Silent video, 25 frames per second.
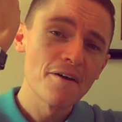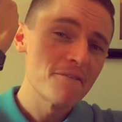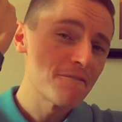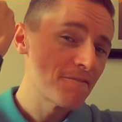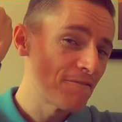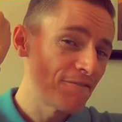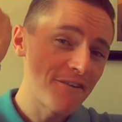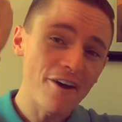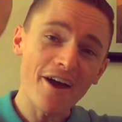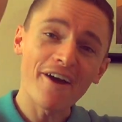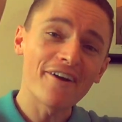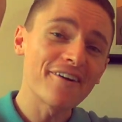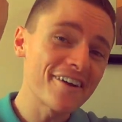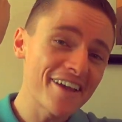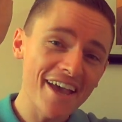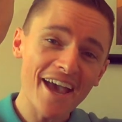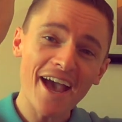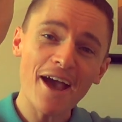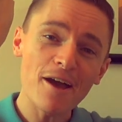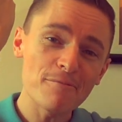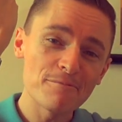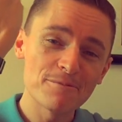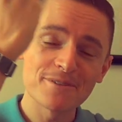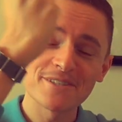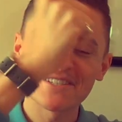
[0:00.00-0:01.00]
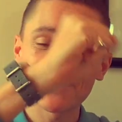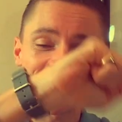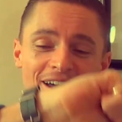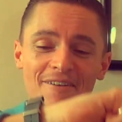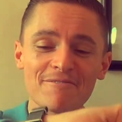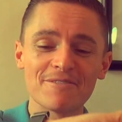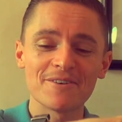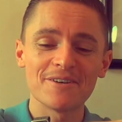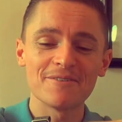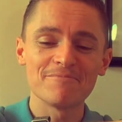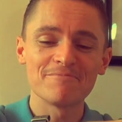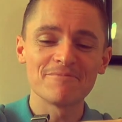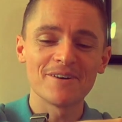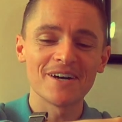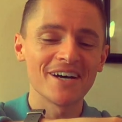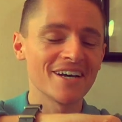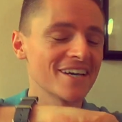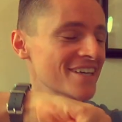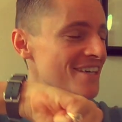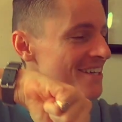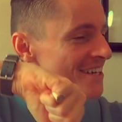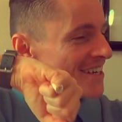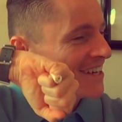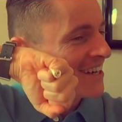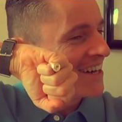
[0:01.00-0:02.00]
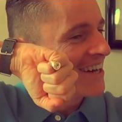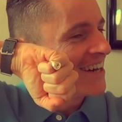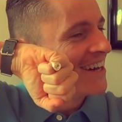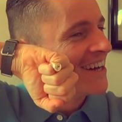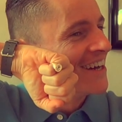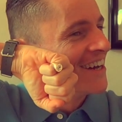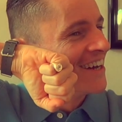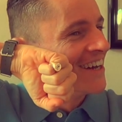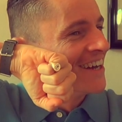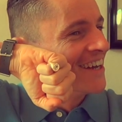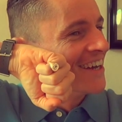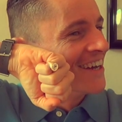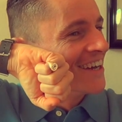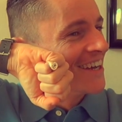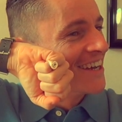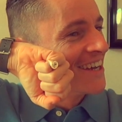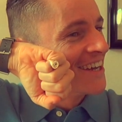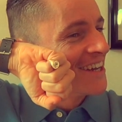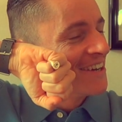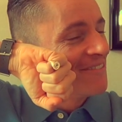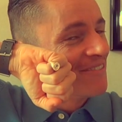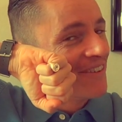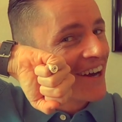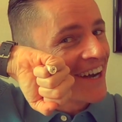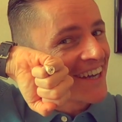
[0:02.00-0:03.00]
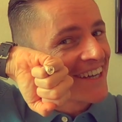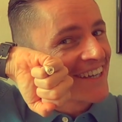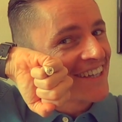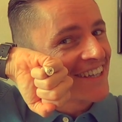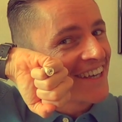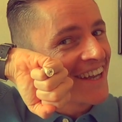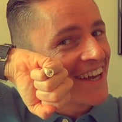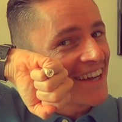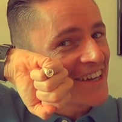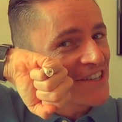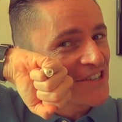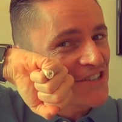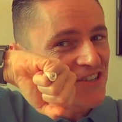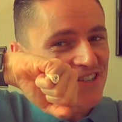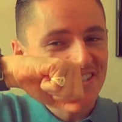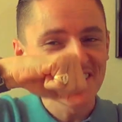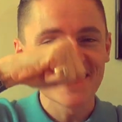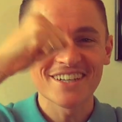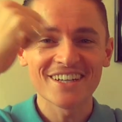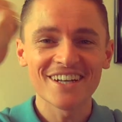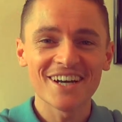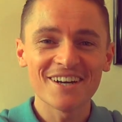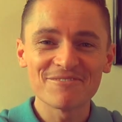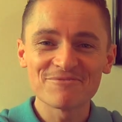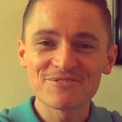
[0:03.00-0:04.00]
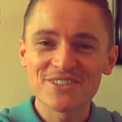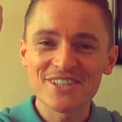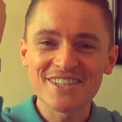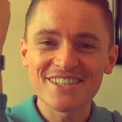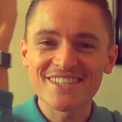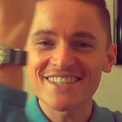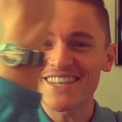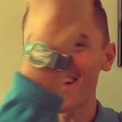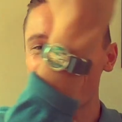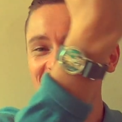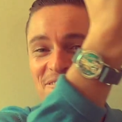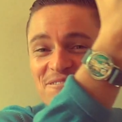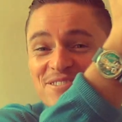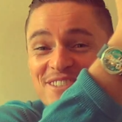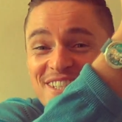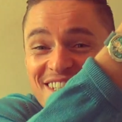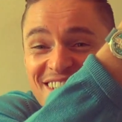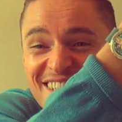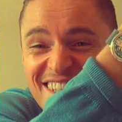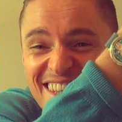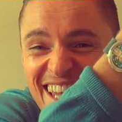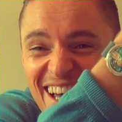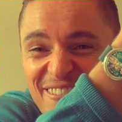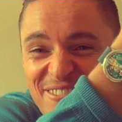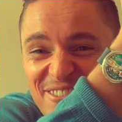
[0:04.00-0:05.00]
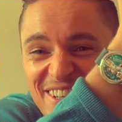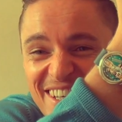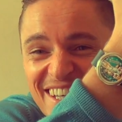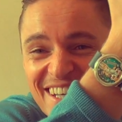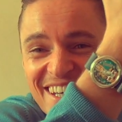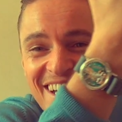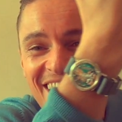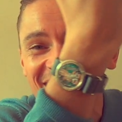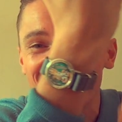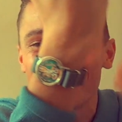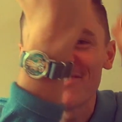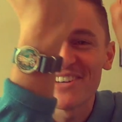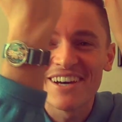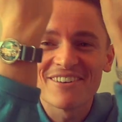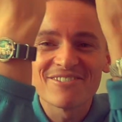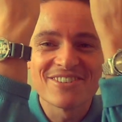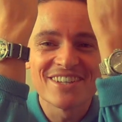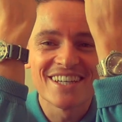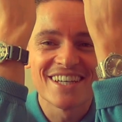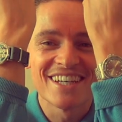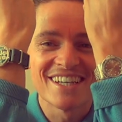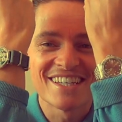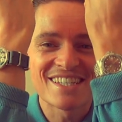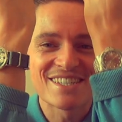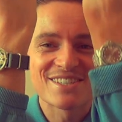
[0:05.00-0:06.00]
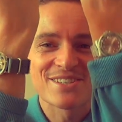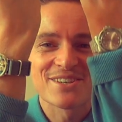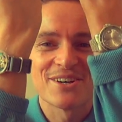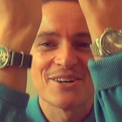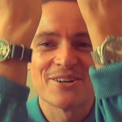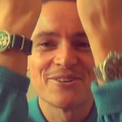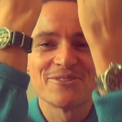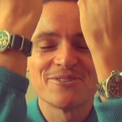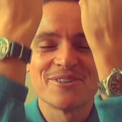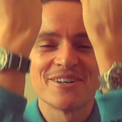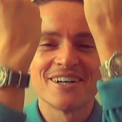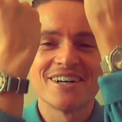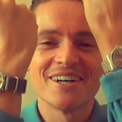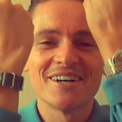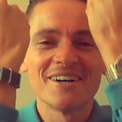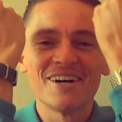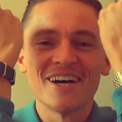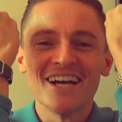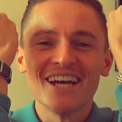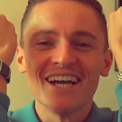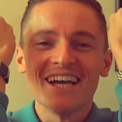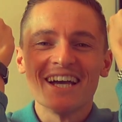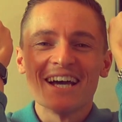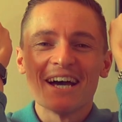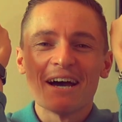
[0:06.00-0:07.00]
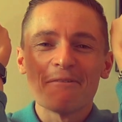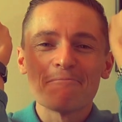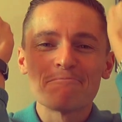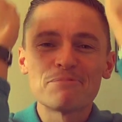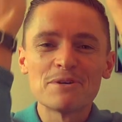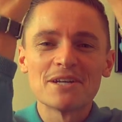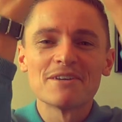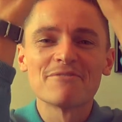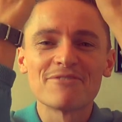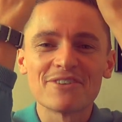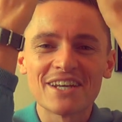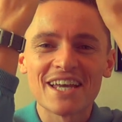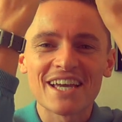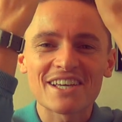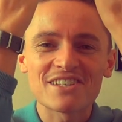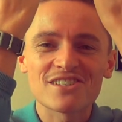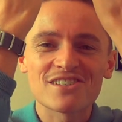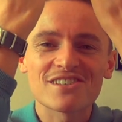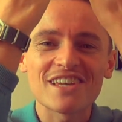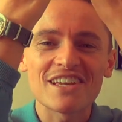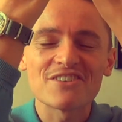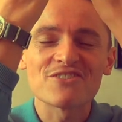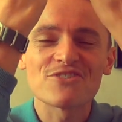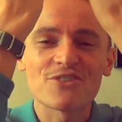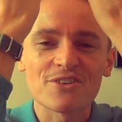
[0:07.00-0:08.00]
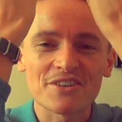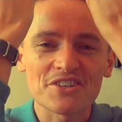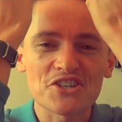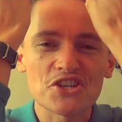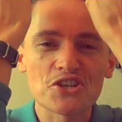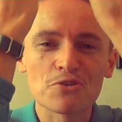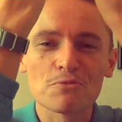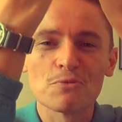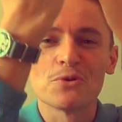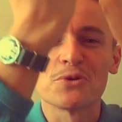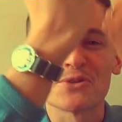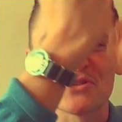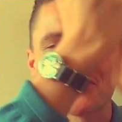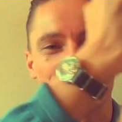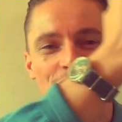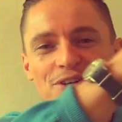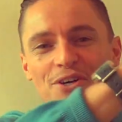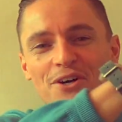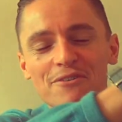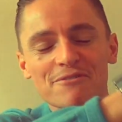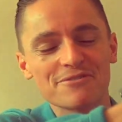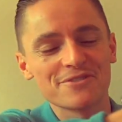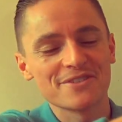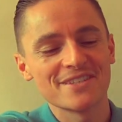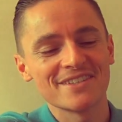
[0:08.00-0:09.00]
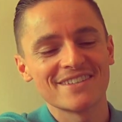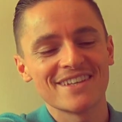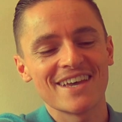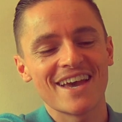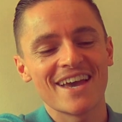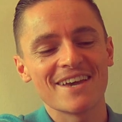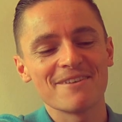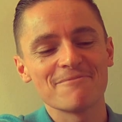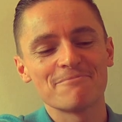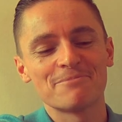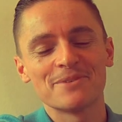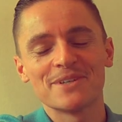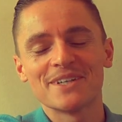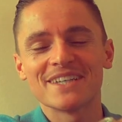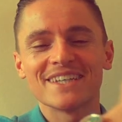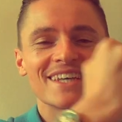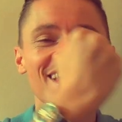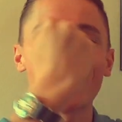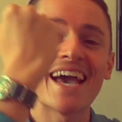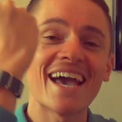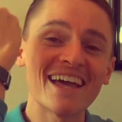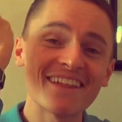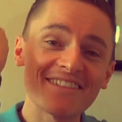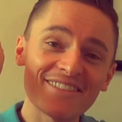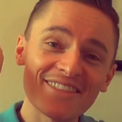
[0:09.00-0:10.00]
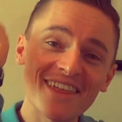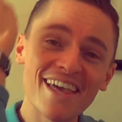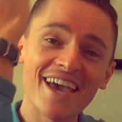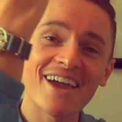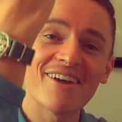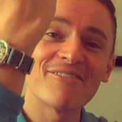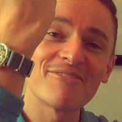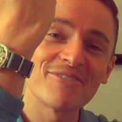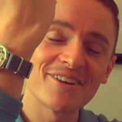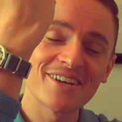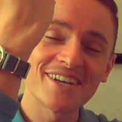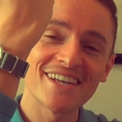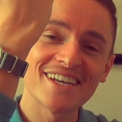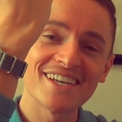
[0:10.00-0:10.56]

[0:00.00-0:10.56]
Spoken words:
Very happy to have it in my in my collection, and I'm just loving it. I'm loving it. So bit of an eccentric Schwarzkopf today, but yeah, there it